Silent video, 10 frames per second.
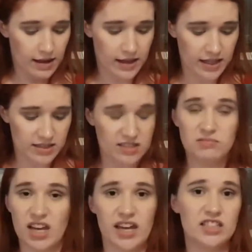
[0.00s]
It's
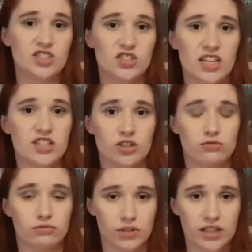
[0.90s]
a
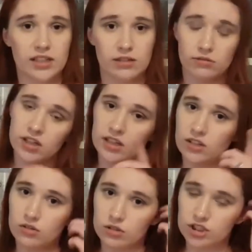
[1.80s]
really, really
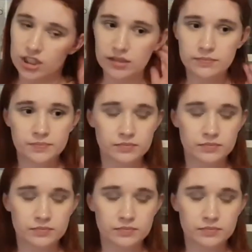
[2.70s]
good gin.